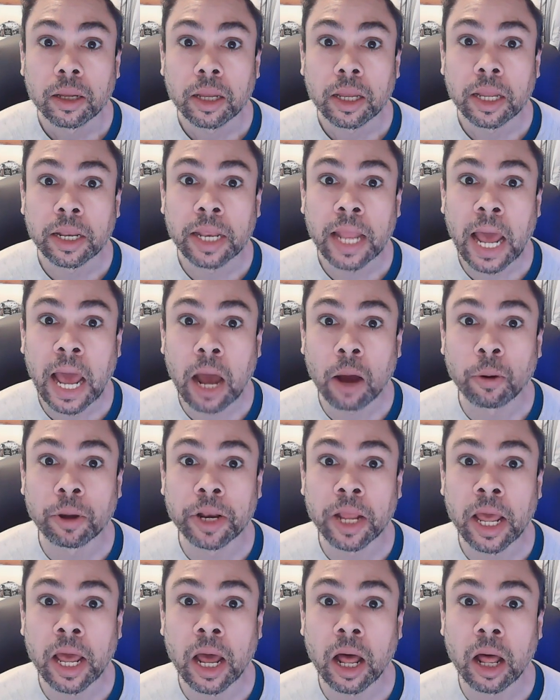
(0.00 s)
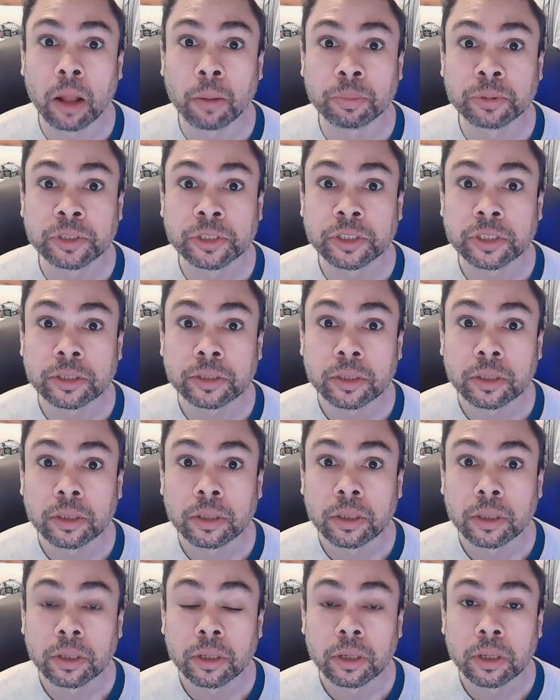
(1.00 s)
and how it helps
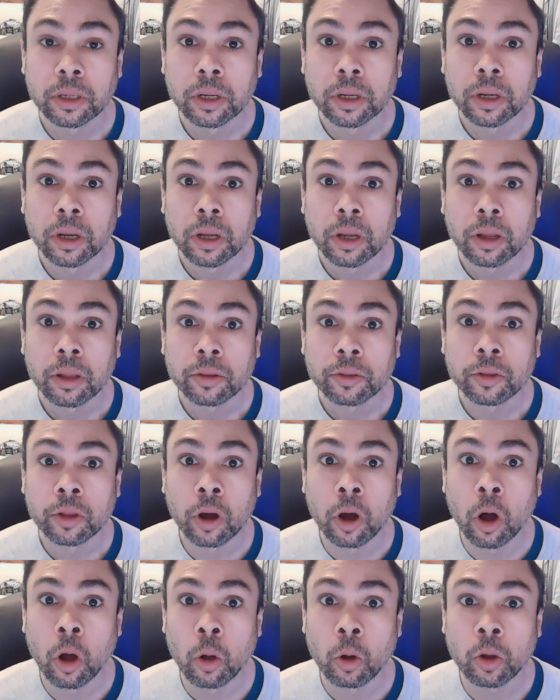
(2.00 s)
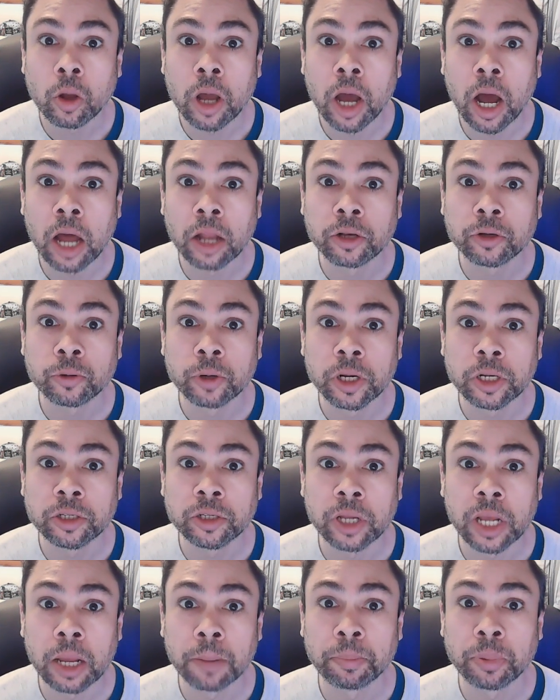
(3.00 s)
the whole country
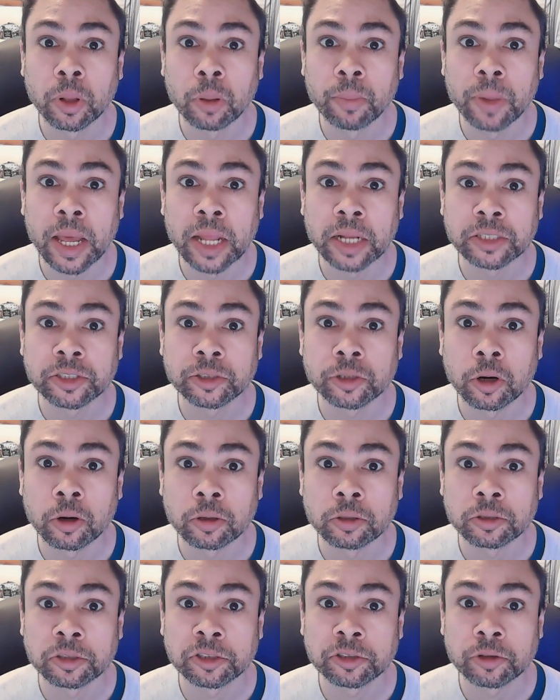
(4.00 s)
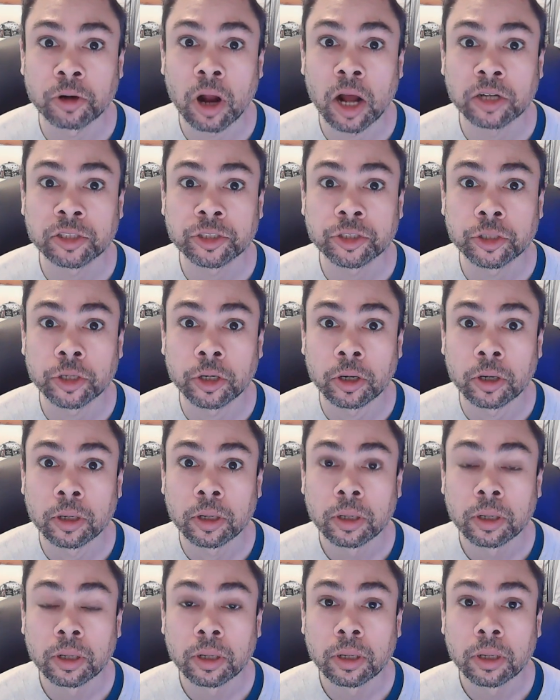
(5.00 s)
to implement certain structure
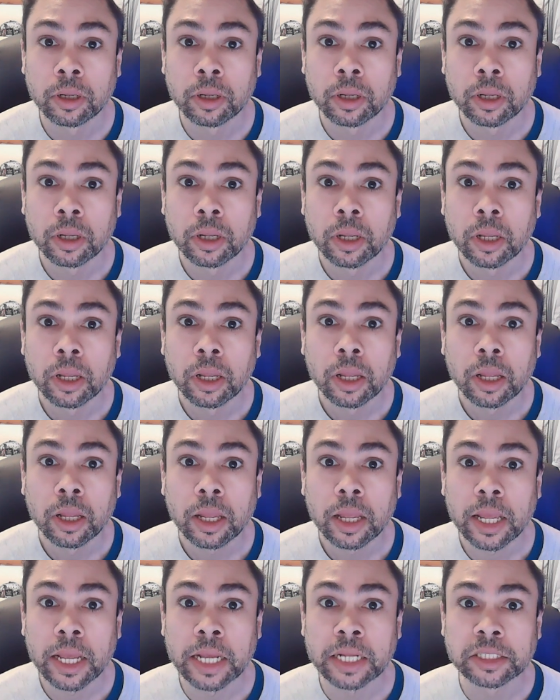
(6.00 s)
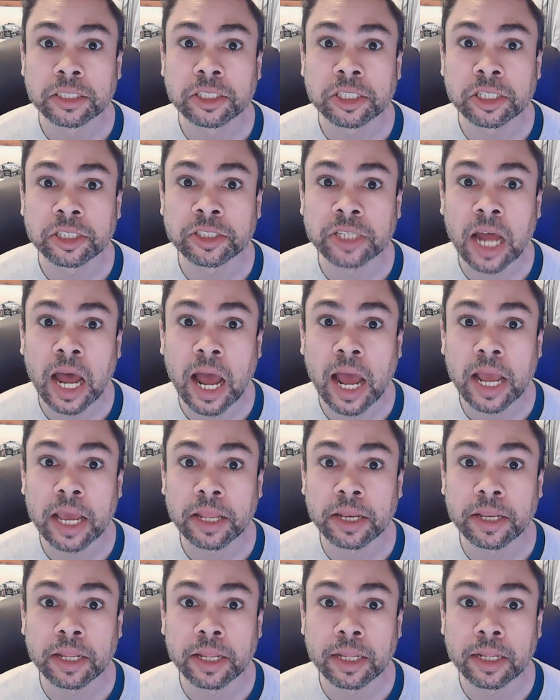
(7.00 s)
in
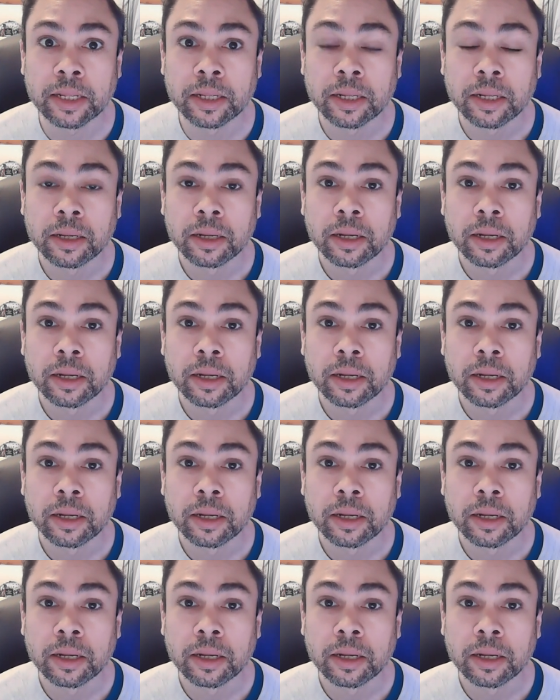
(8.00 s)
society